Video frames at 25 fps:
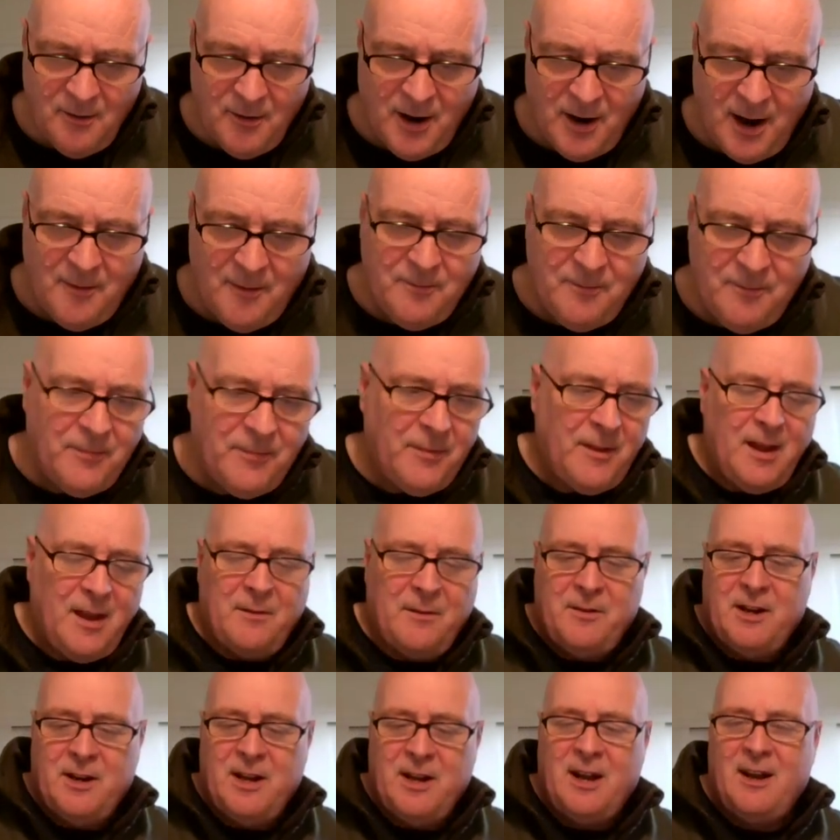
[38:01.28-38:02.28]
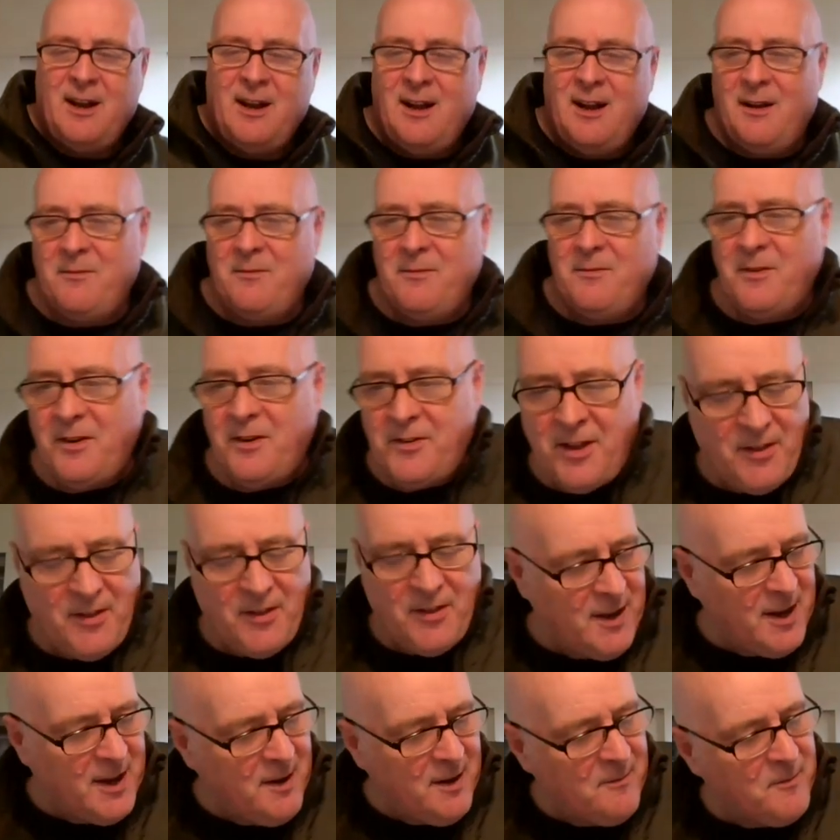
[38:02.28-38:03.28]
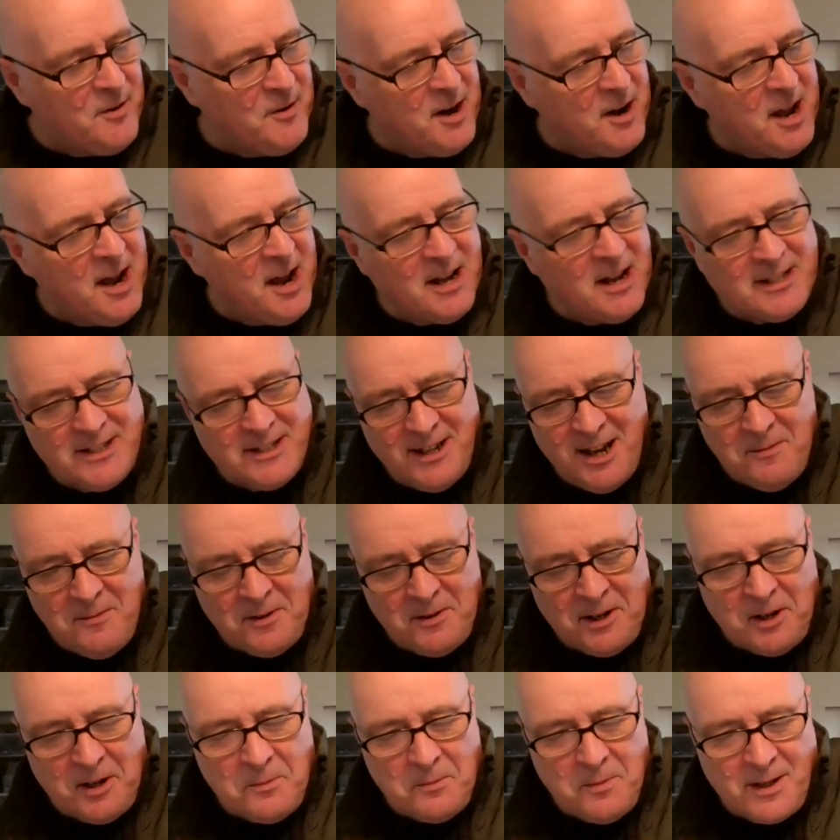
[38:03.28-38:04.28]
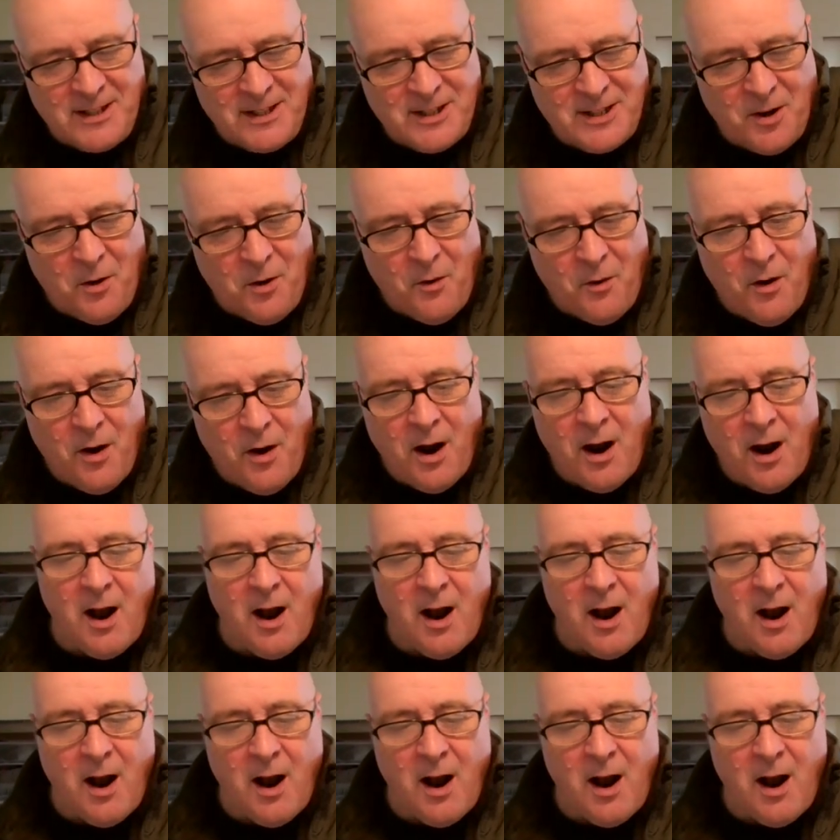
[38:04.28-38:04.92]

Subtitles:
right, I think I'm running out of time a little bit. So